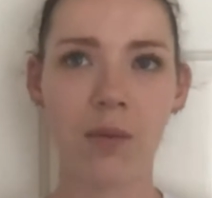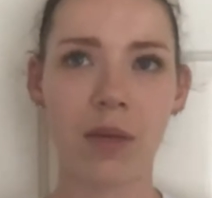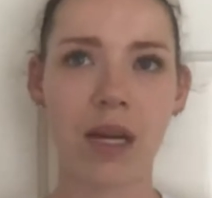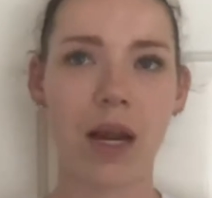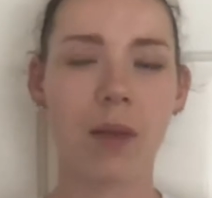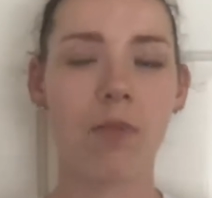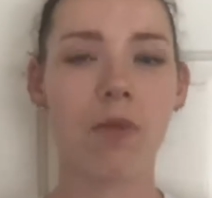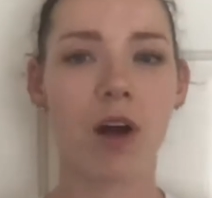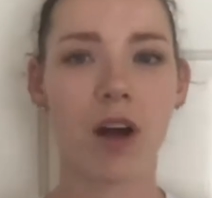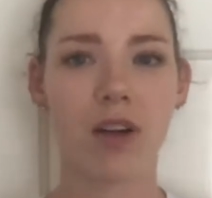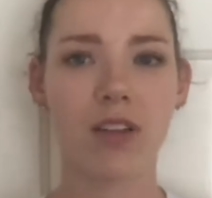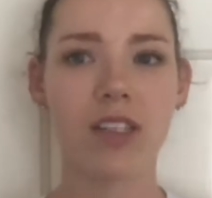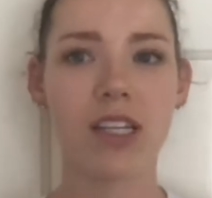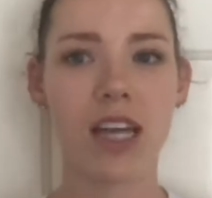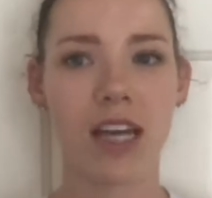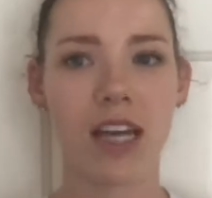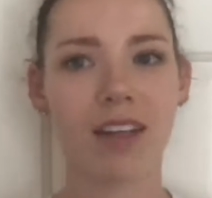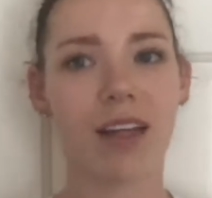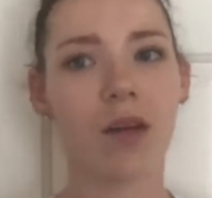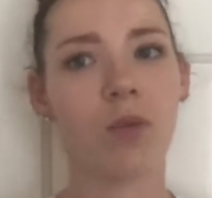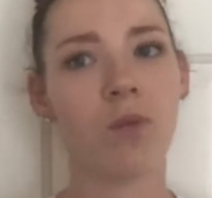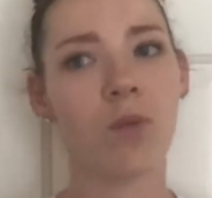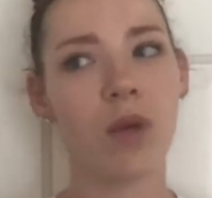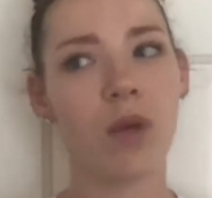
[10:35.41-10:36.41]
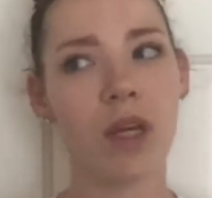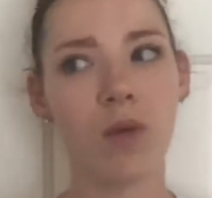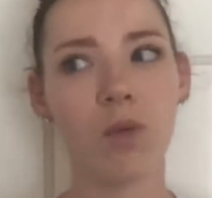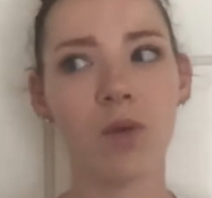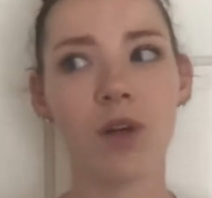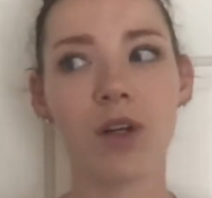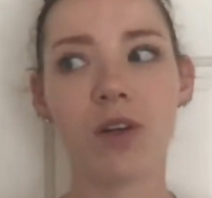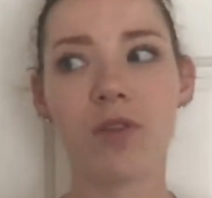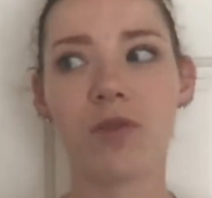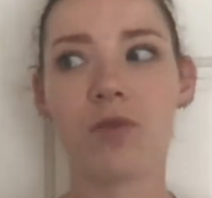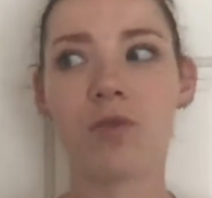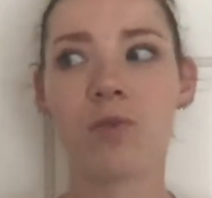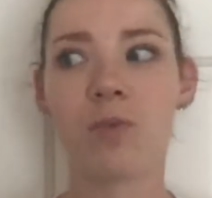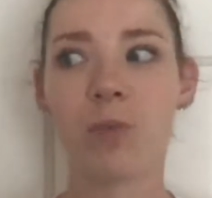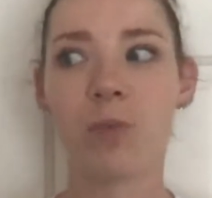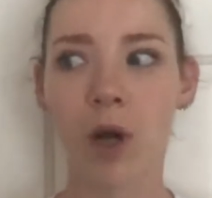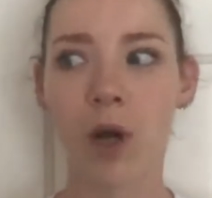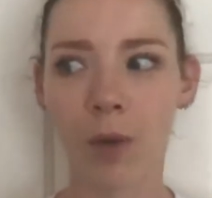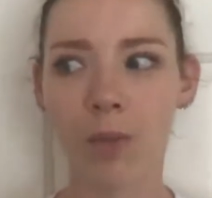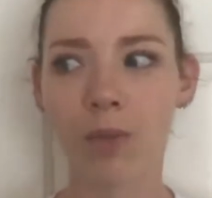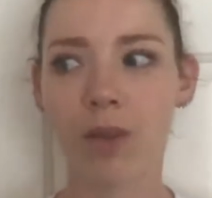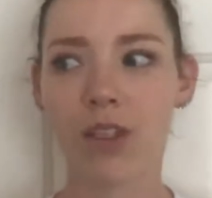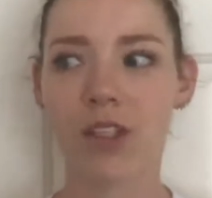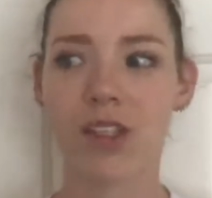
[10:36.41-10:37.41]
I mean, I'm not saying like we would
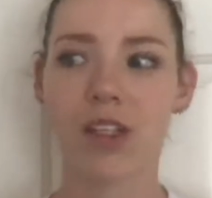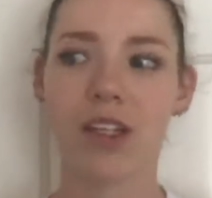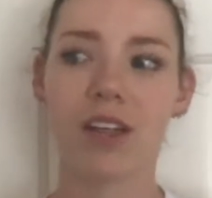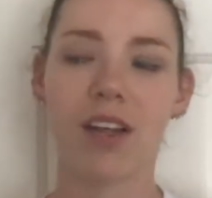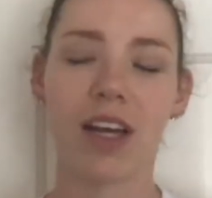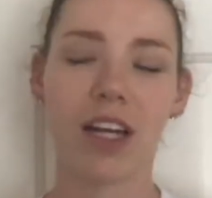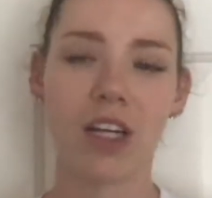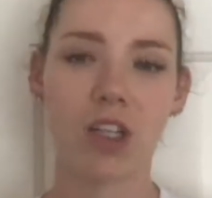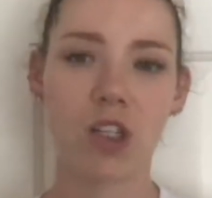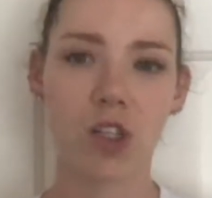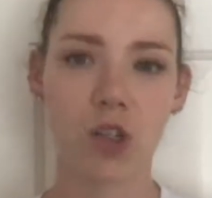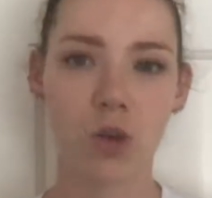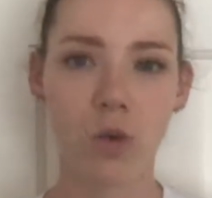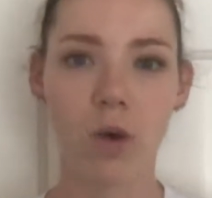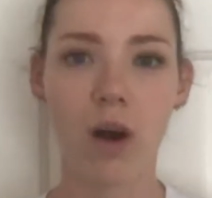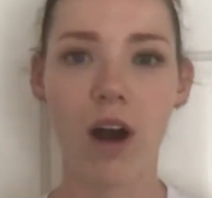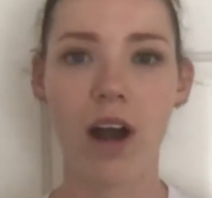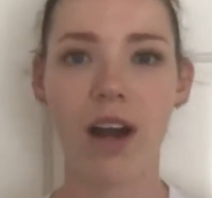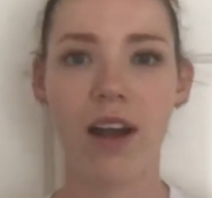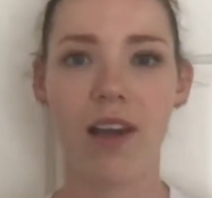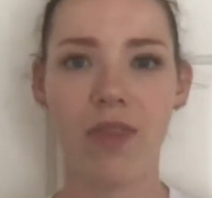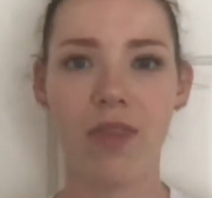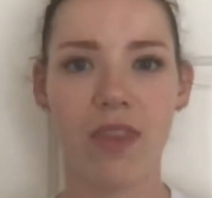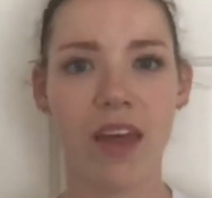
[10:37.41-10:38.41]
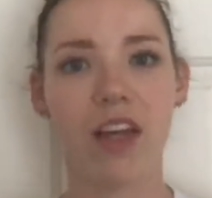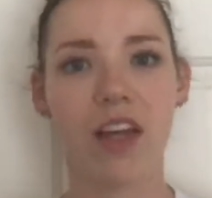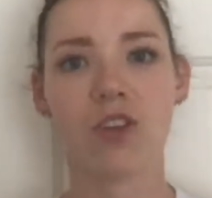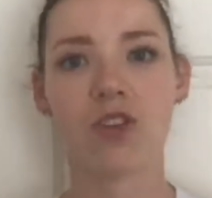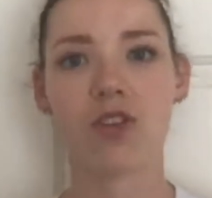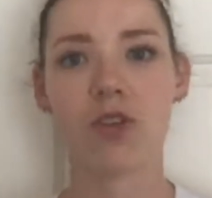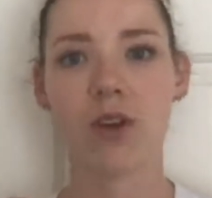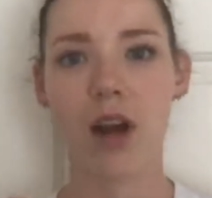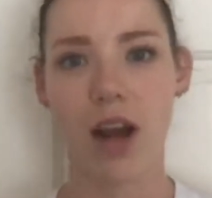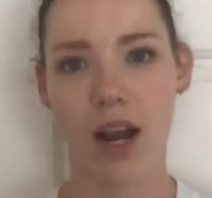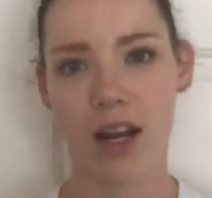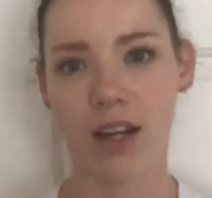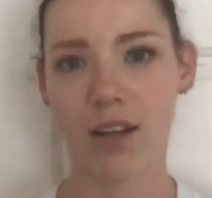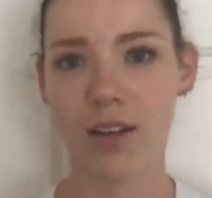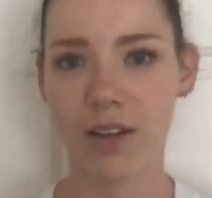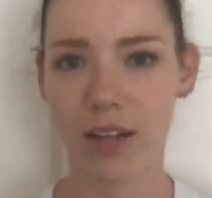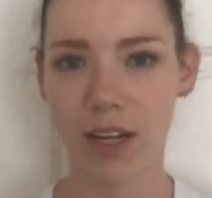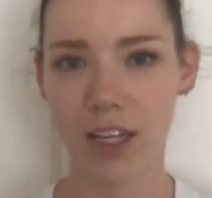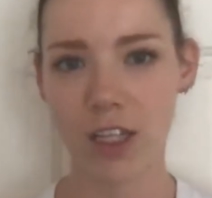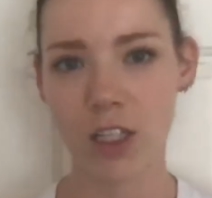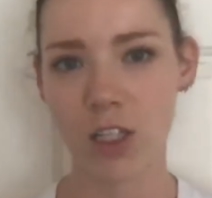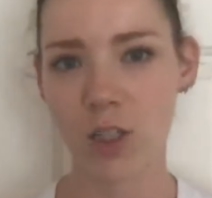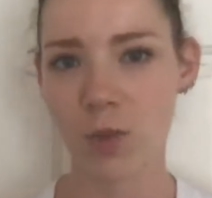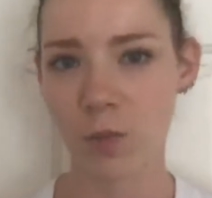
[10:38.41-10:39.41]
purposely like squat and then try and
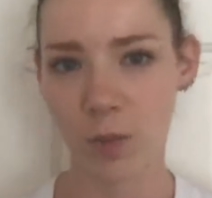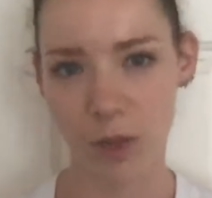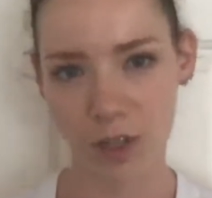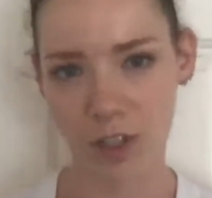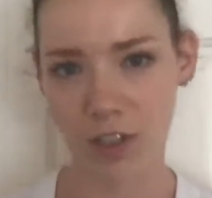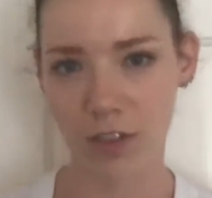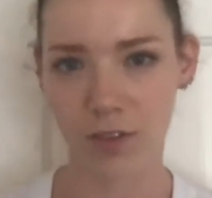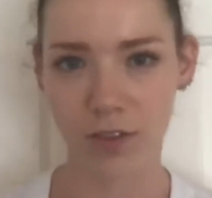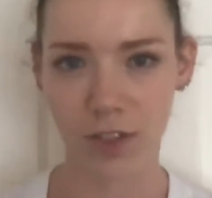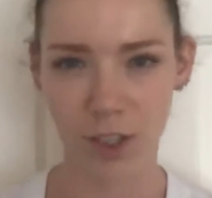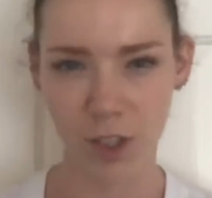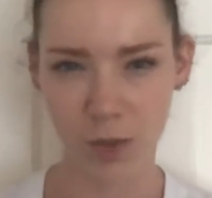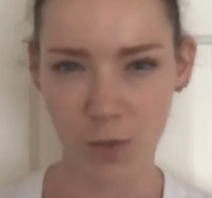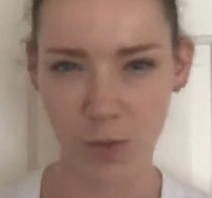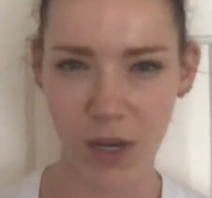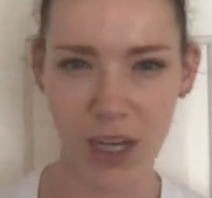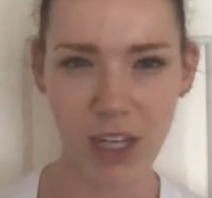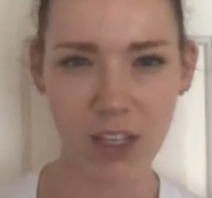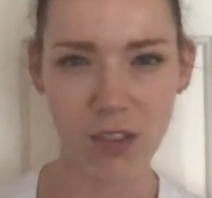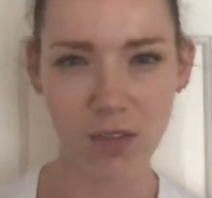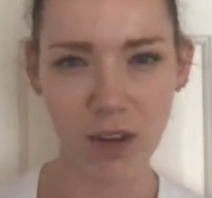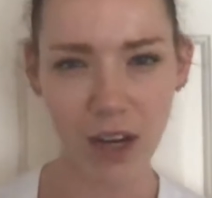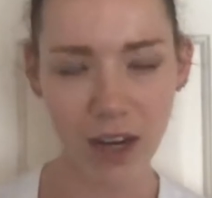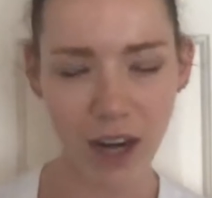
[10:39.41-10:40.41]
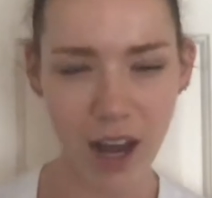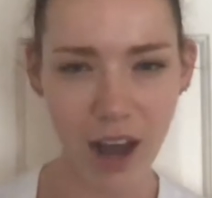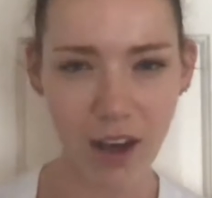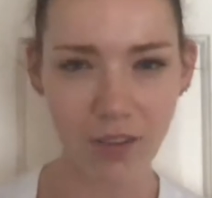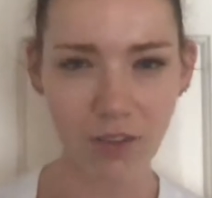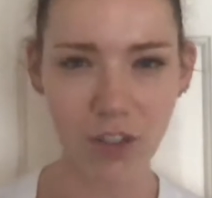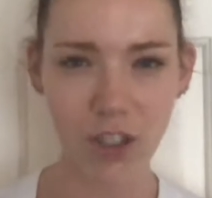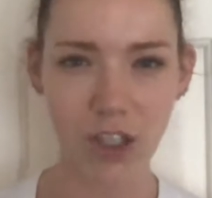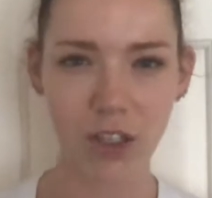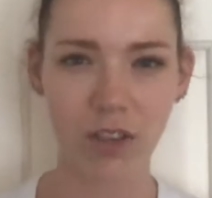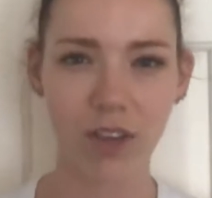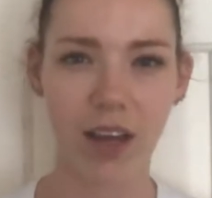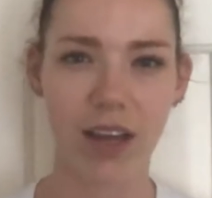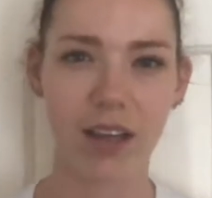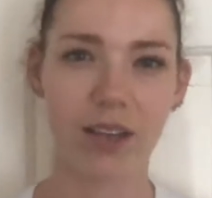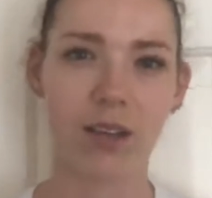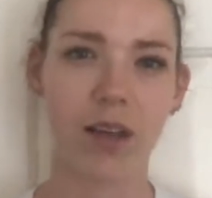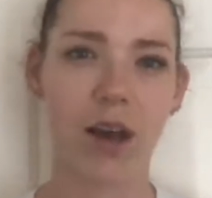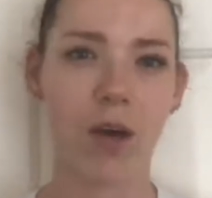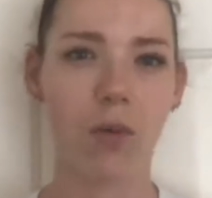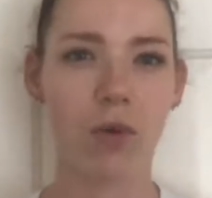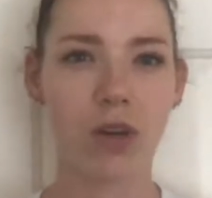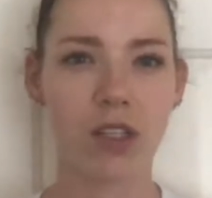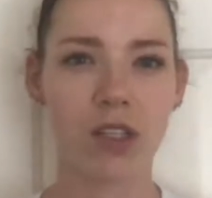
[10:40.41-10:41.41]
like sprint to first base right after. Like
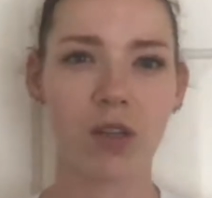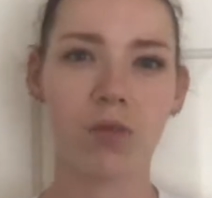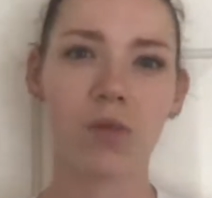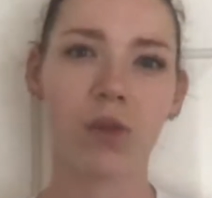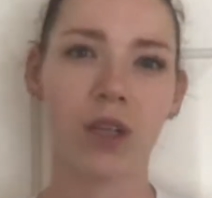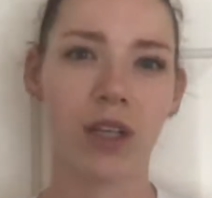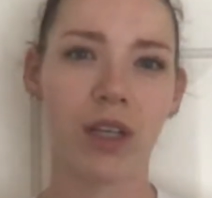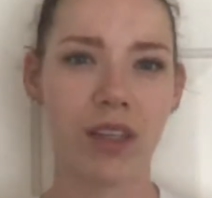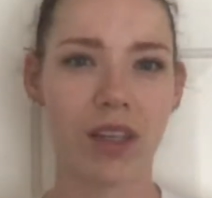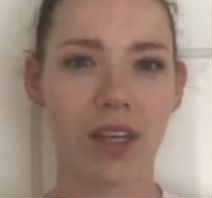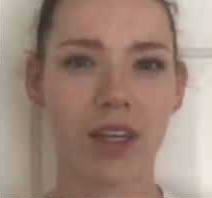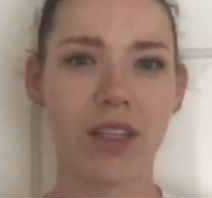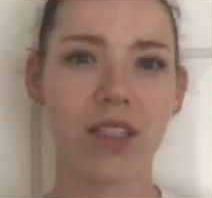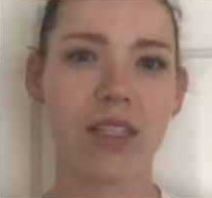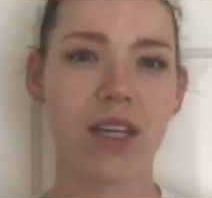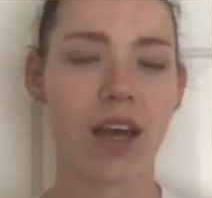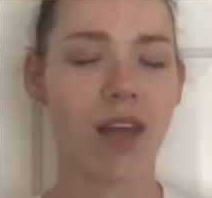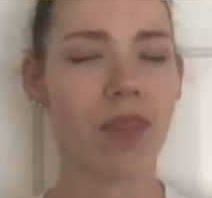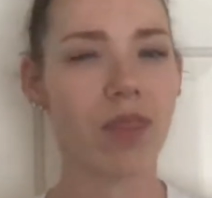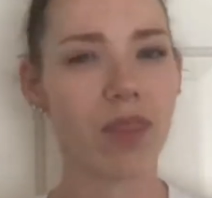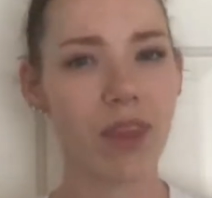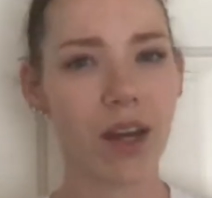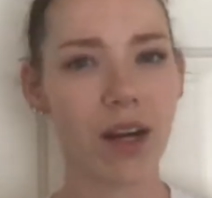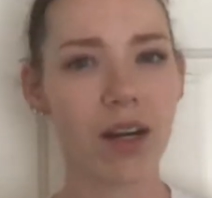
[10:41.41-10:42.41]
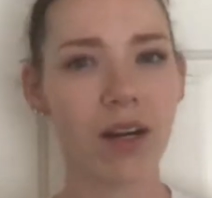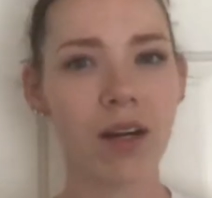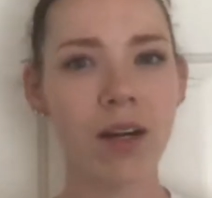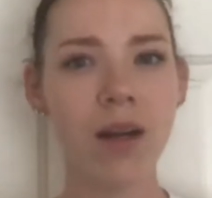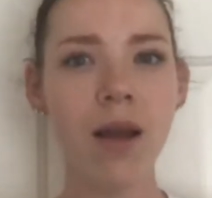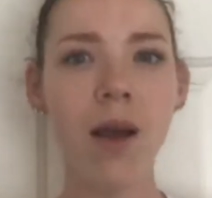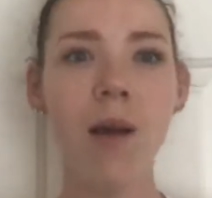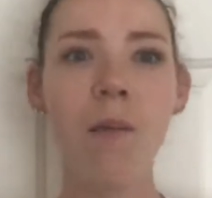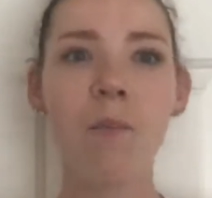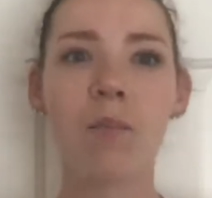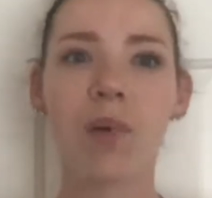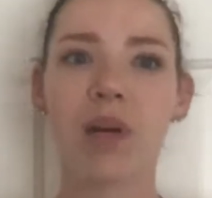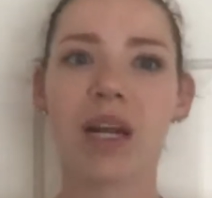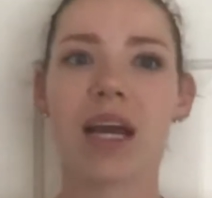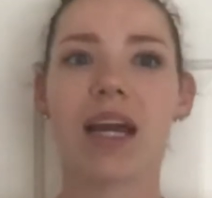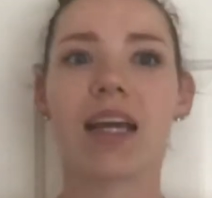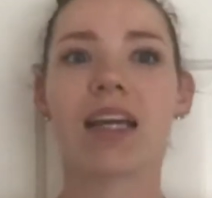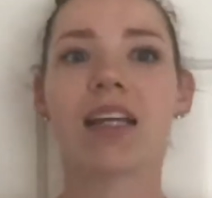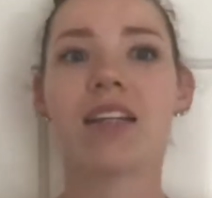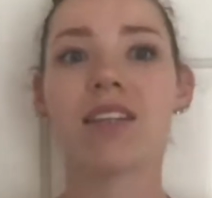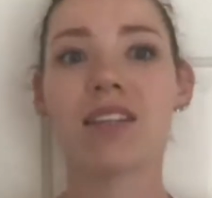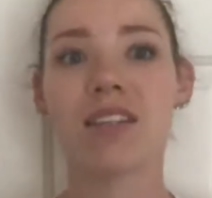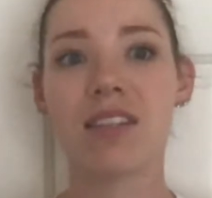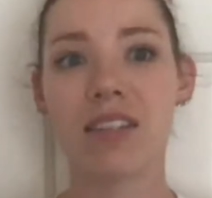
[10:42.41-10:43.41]
that wasn't really the intent there, but I
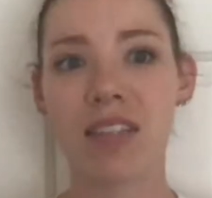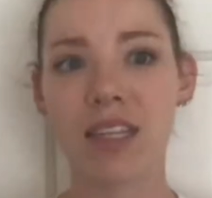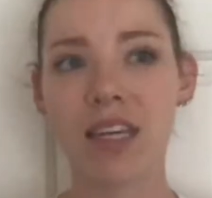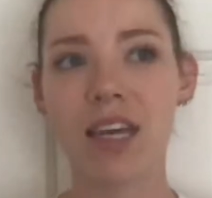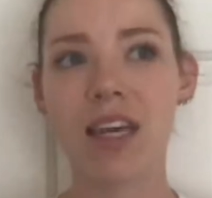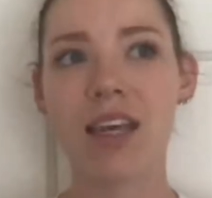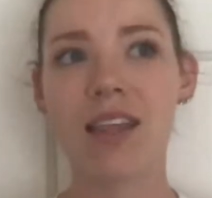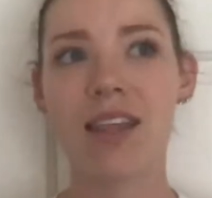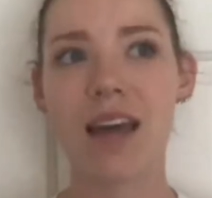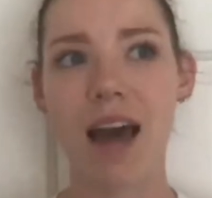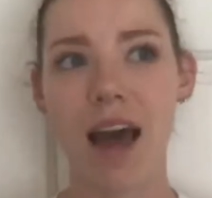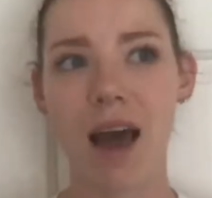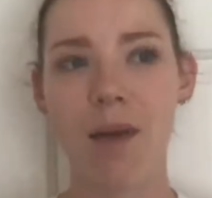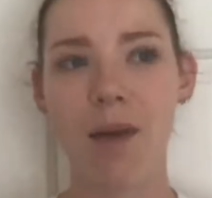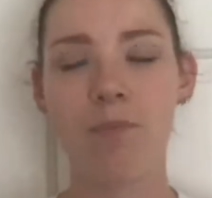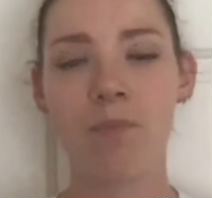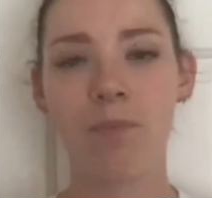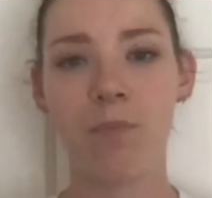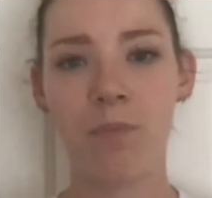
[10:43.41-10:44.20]
can see that,